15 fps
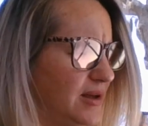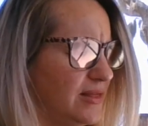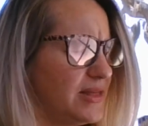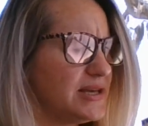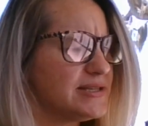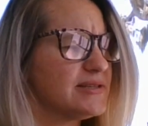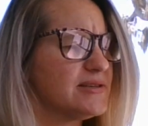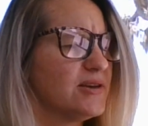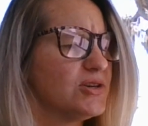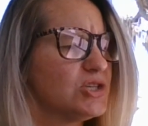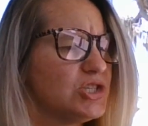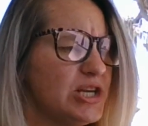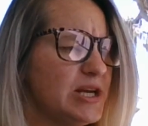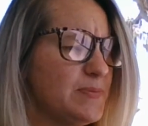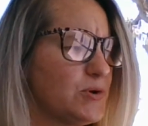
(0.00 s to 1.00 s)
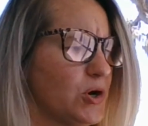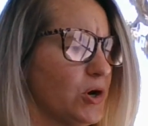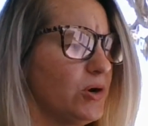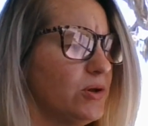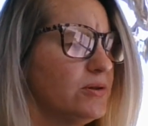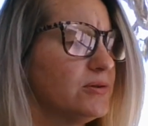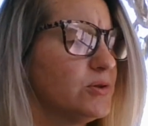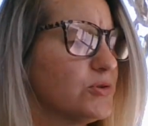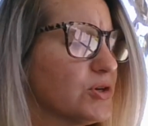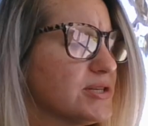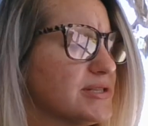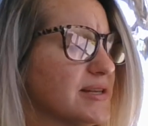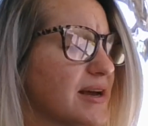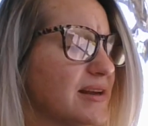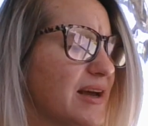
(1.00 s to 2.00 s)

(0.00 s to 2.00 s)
"This sheep girl," Luther said.